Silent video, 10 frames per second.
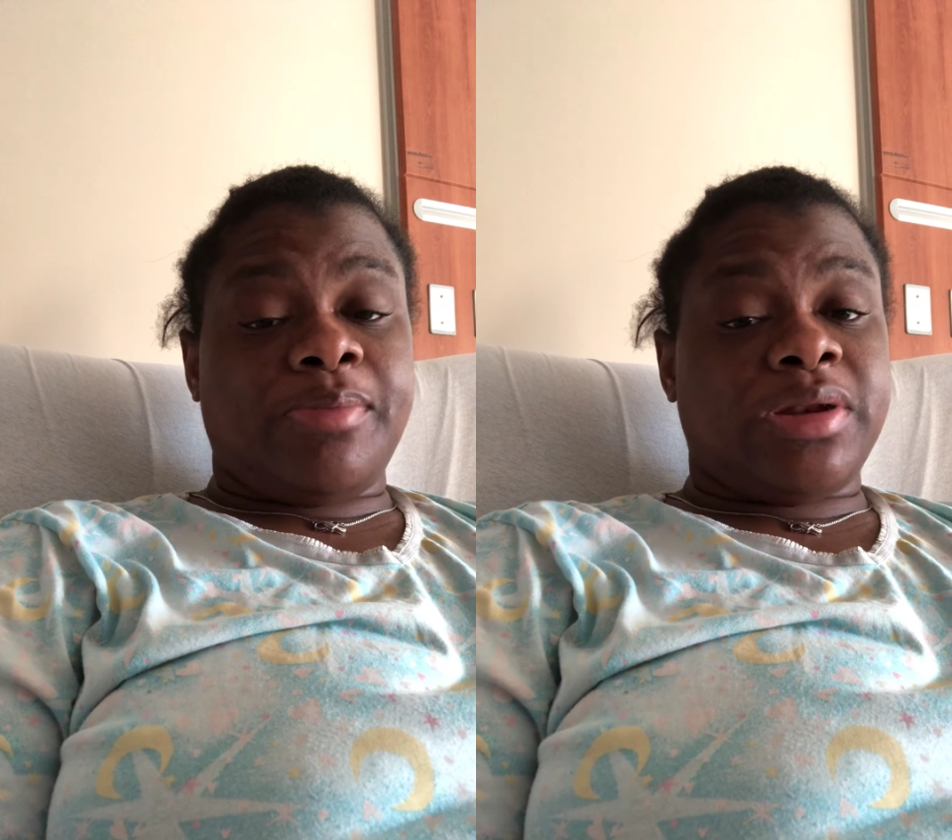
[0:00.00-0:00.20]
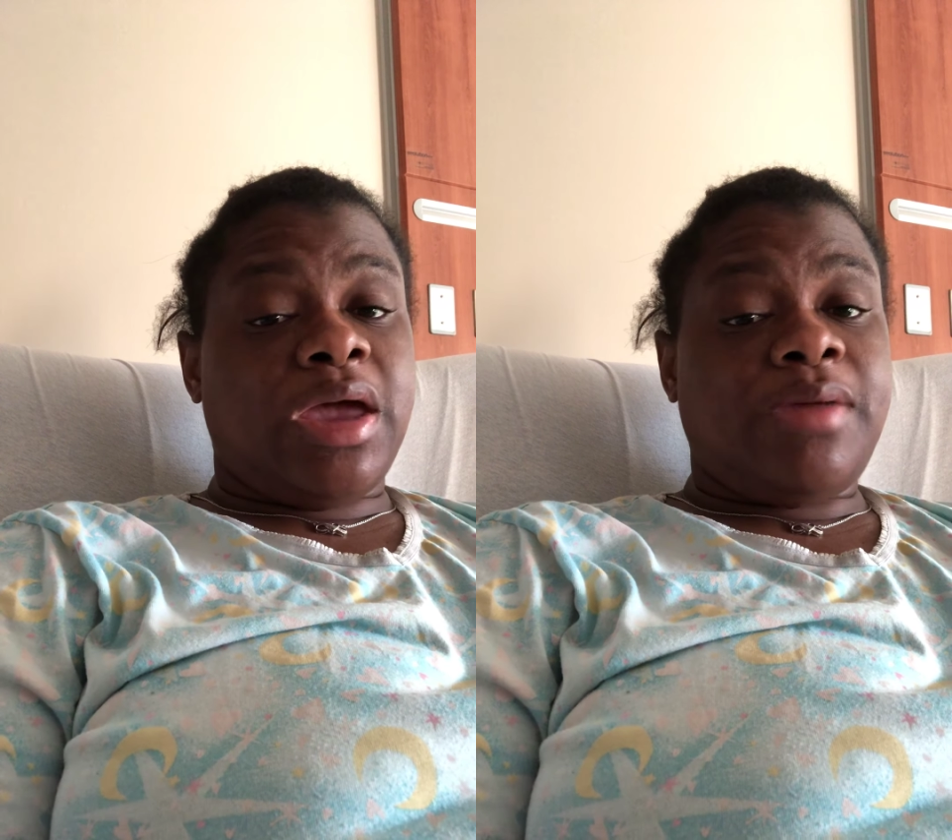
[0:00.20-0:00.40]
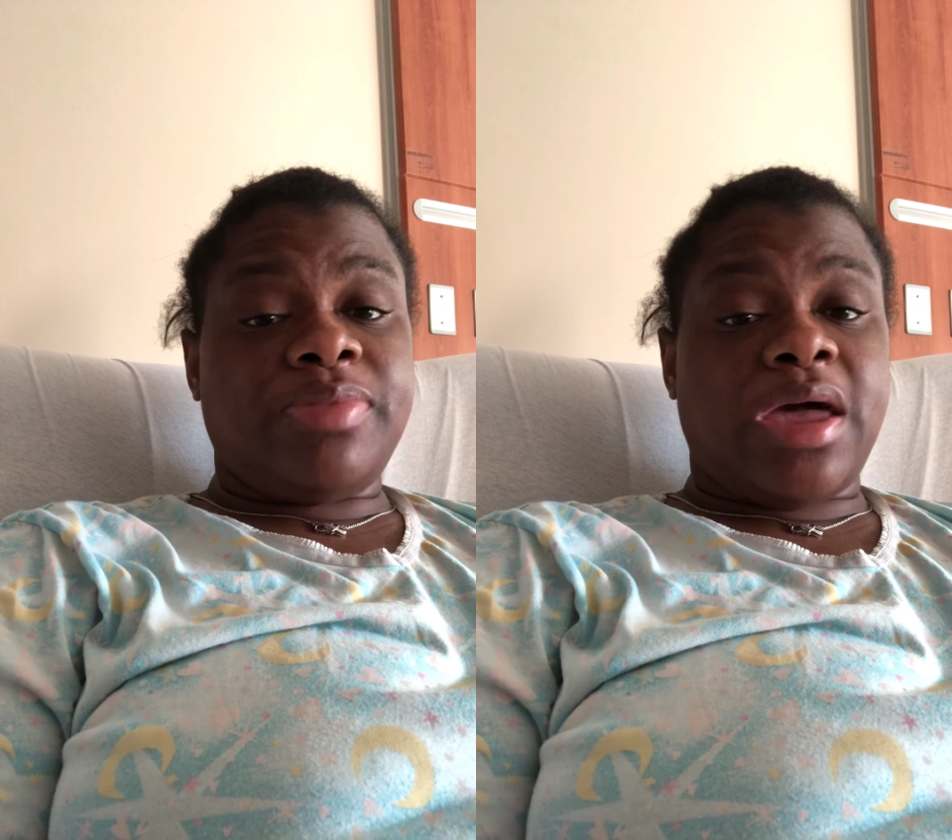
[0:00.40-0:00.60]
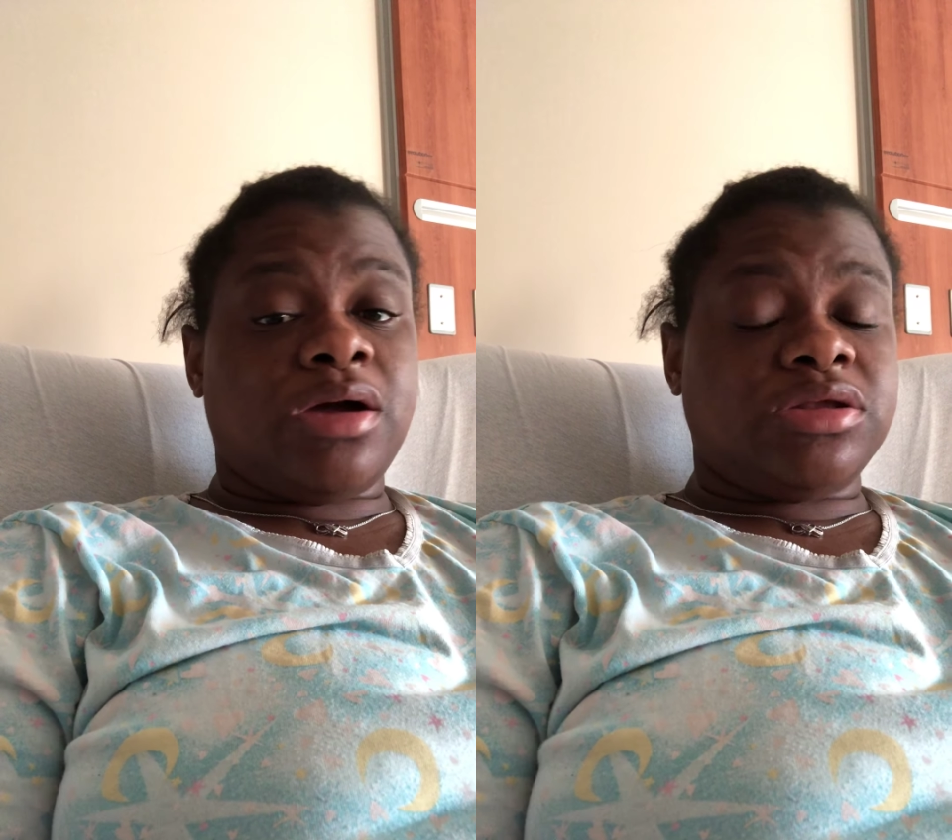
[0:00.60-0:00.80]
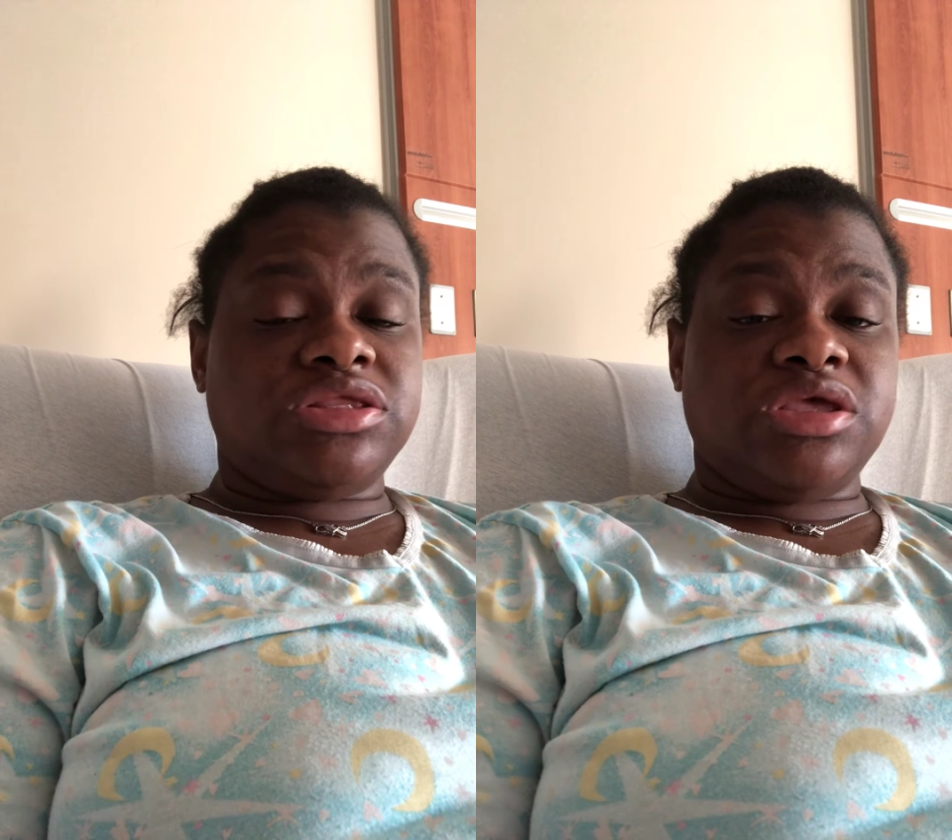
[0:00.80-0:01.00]
But I am not
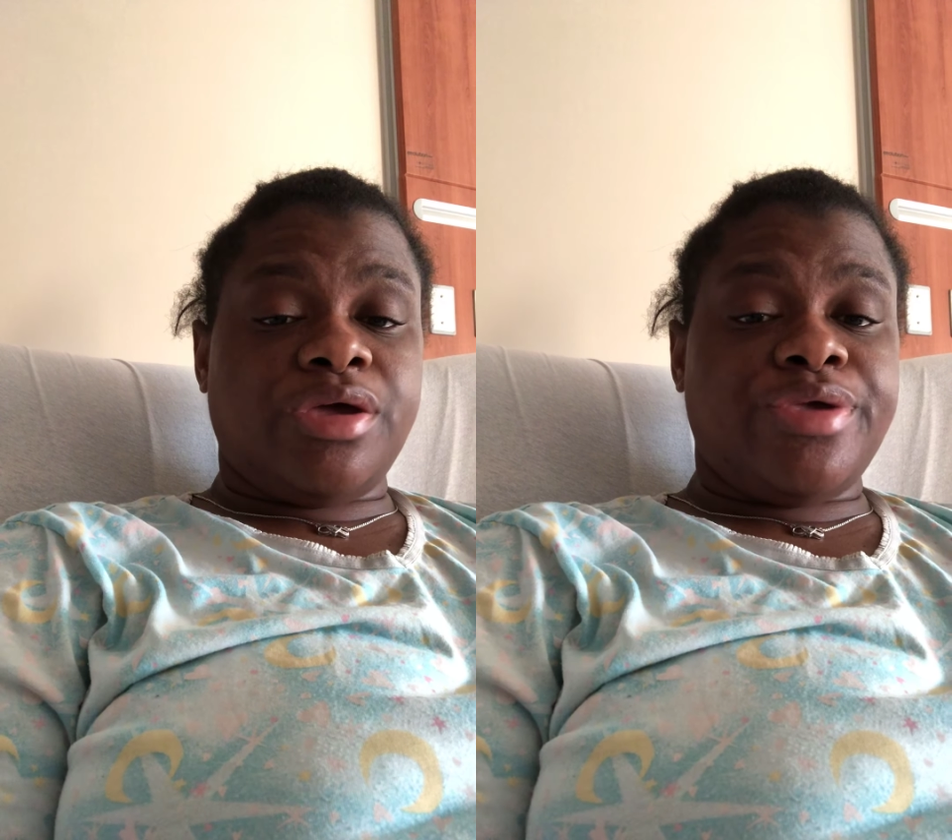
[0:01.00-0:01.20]
going to tell